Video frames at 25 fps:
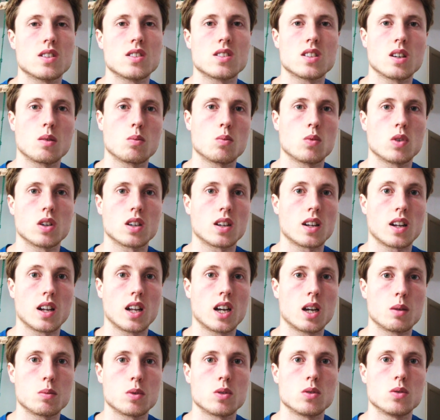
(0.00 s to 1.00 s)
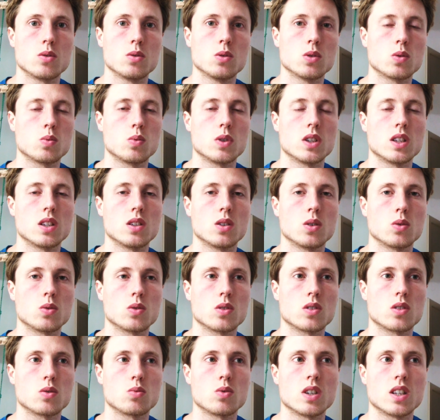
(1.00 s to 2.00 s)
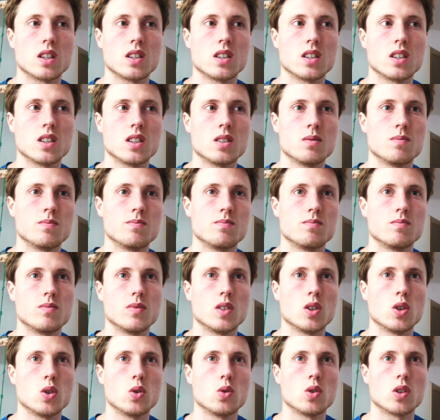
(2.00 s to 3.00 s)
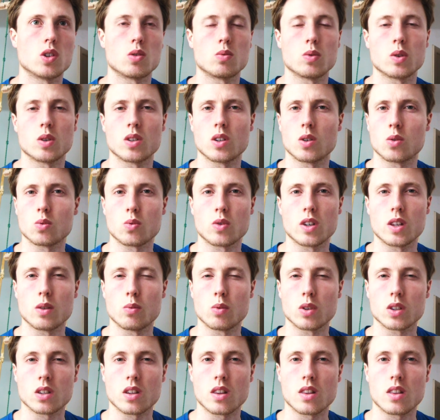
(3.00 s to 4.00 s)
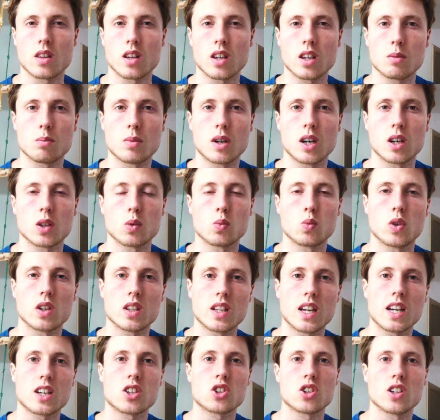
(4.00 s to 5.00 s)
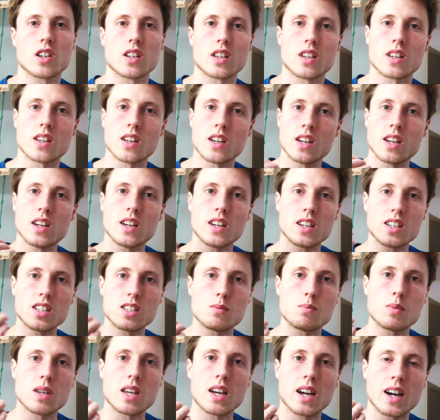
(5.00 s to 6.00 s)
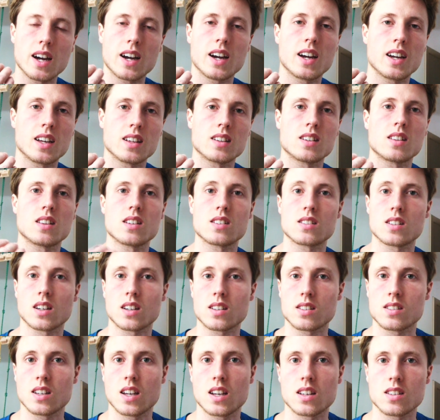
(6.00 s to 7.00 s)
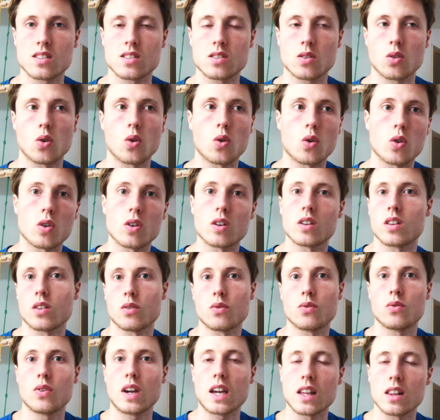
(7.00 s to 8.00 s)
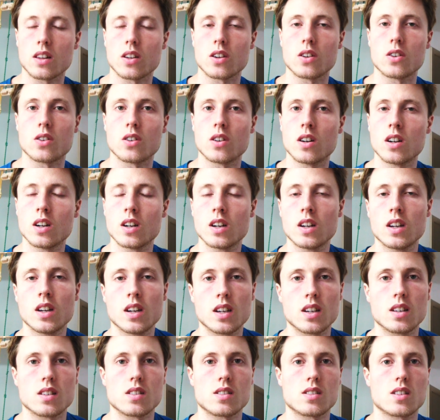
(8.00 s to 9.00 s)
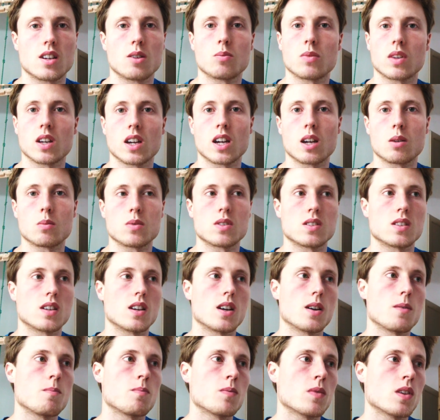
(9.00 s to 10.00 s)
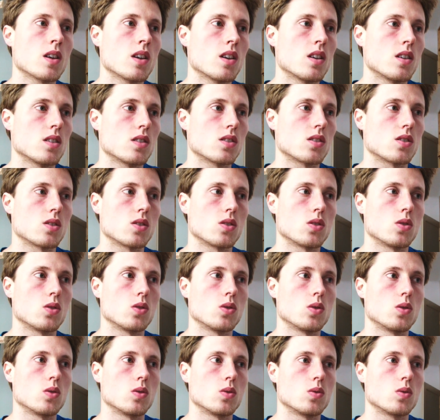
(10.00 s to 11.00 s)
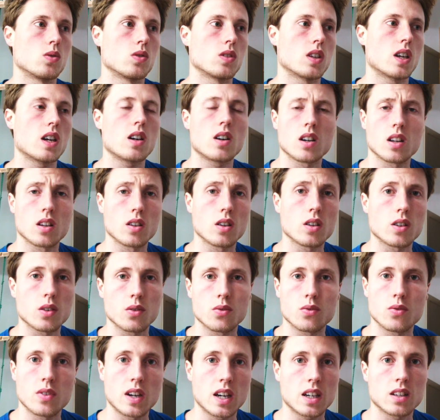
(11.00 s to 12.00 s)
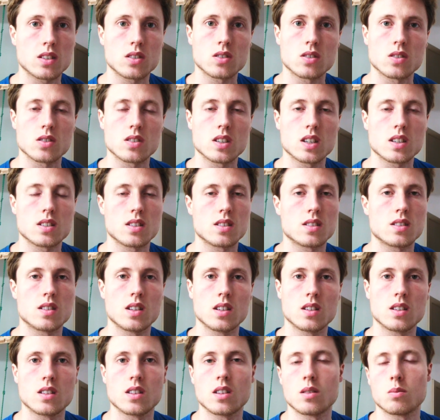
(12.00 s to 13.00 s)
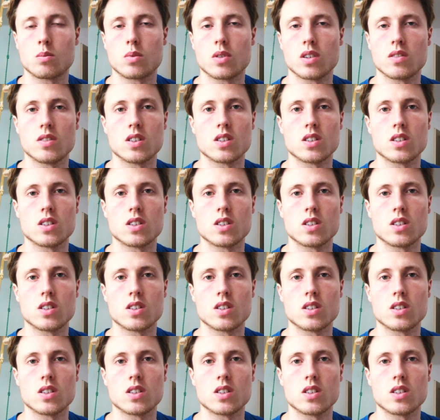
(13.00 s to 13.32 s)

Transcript: we see someone climb a route, we don't really know, or we don't really want to think about what actually is behind the success or the failure, and sometimes, yeah. So There are a lot of factors. As I stated in the